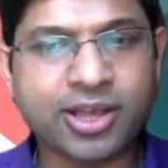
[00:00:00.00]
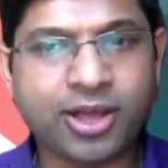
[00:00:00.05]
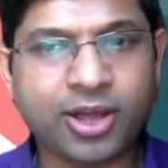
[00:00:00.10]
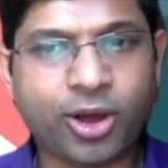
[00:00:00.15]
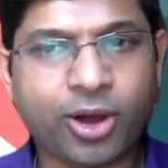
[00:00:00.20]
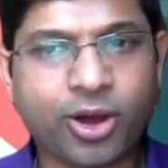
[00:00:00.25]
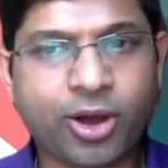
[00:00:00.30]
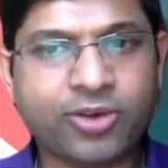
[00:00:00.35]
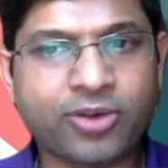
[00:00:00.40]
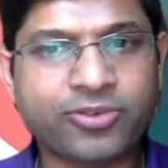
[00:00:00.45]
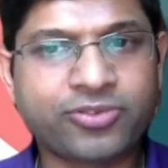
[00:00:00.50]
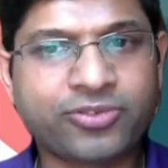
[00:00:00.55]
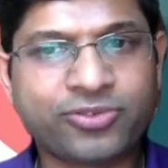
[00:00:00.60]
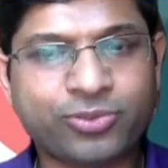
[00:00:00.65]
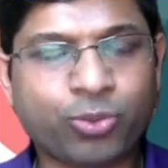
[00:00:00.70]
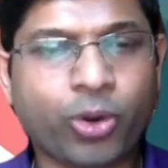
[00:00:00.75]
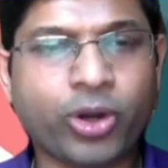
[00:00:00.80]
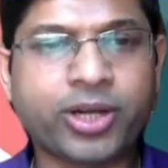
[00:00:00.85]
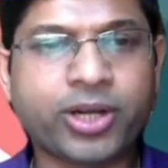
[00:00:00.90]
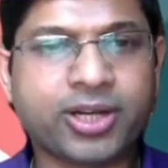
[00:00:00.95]
of
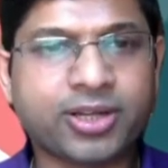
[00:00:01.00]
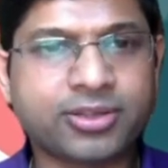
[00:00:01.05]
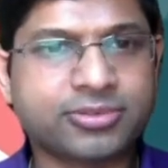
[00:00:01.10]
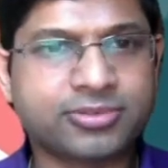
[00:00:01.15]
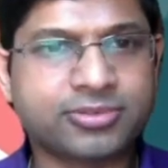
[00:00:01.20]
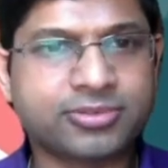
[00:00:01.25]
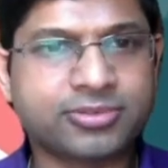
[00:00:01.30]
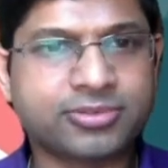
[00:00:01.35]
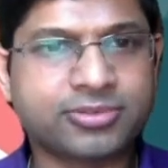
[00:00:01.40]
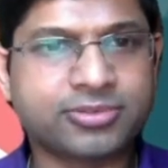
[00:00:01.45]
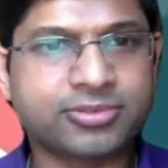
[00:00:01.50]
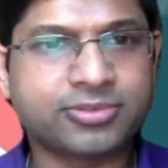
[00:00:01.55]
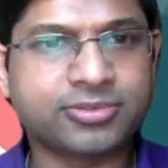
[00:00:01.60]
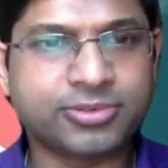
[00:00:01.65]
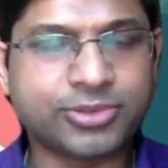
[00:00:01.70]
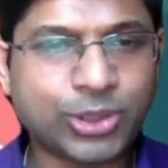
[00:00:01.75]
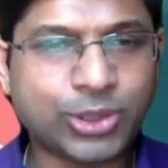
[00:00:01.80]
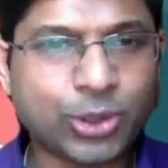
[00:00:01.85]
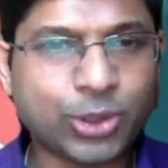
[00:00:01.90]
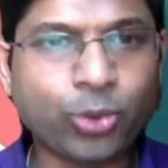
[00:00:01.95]
what node type